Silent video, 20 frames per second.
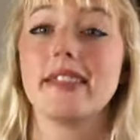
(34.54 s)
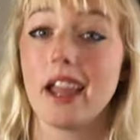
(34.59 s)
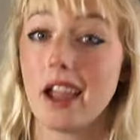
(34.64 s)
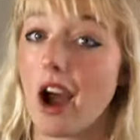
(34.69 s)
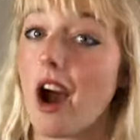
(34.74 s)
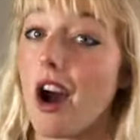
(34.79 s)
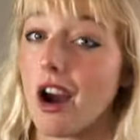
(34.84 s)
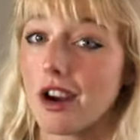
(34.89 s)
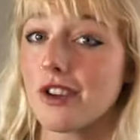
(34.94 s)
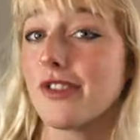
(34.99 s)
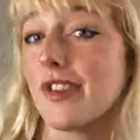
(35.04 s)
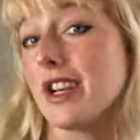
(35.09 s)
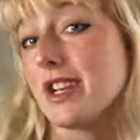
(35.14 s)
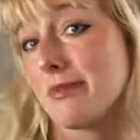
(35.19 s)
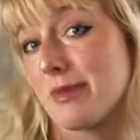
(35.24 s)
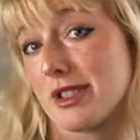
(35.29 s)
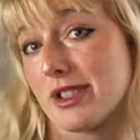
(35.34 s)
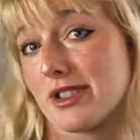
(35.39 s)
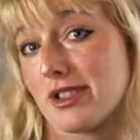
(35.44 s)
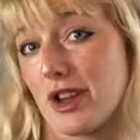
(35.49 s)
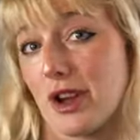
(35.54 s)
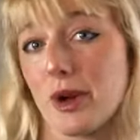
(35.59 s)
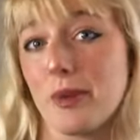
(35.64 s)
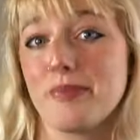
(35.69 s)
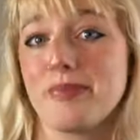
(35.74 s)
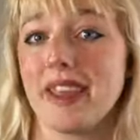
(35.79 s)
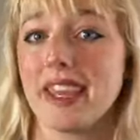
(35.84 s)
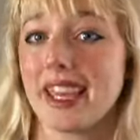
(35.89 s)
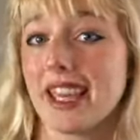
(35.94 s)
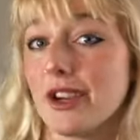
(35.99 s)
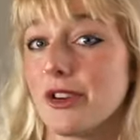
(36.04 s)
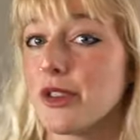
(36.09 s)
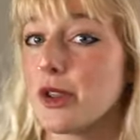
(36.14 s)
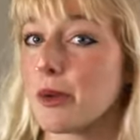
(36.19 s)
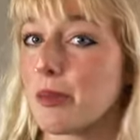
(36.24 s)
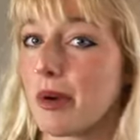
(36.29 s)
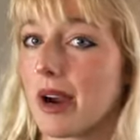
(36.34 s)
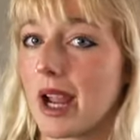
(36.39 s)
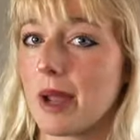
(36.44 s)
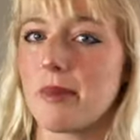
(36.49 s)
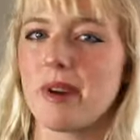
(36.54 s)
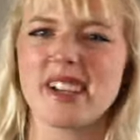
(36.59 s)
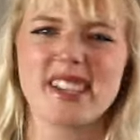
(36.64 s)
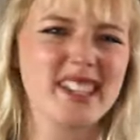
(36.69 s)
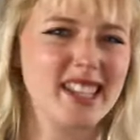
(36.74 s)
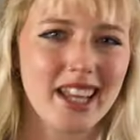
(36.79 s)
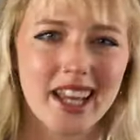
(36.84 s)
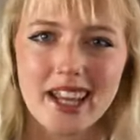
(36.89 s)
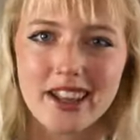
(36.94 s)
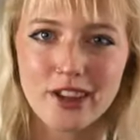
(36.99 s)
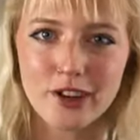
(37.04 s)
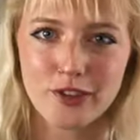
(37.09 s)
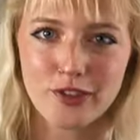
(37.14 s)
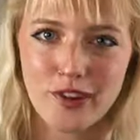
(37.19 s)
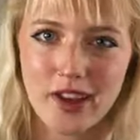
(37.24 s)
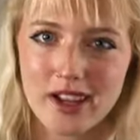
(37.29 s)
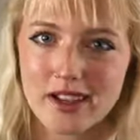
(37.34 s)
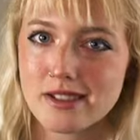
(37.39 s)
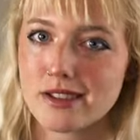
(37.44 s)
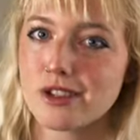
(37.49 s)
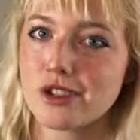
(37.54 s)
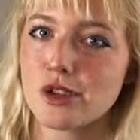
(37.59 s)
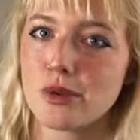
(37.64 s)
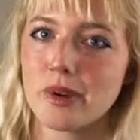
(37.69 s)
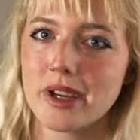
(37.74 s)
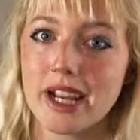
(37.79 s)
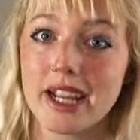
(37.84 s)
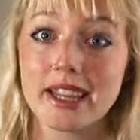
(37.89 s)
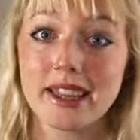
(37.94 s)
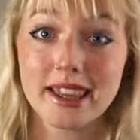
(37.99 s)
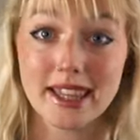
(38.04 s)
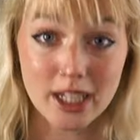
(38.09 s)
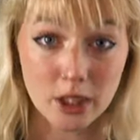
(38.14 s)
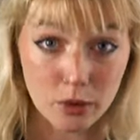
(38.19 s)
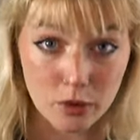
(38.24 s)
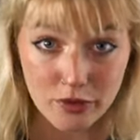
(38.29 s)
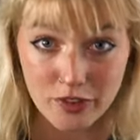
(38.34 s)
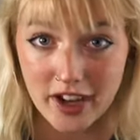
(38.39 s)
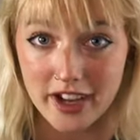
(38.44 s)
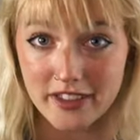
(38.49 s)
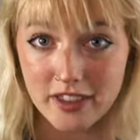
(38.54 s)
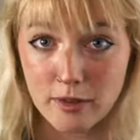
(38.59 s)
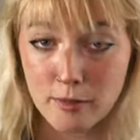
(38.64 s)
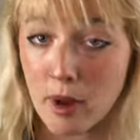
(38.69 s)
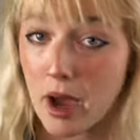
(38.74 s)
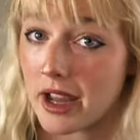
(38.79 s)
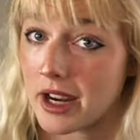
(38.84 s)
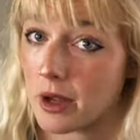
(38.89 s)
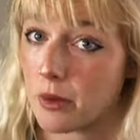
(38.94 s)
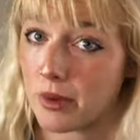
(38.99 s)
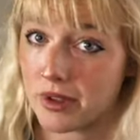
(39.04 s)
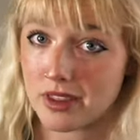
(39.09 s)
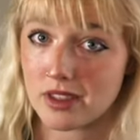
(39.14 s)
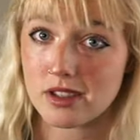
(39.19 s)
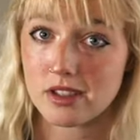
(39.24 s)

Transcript: They are venomous though. They kill their prey by sinking their fangs into it and liquefying the body with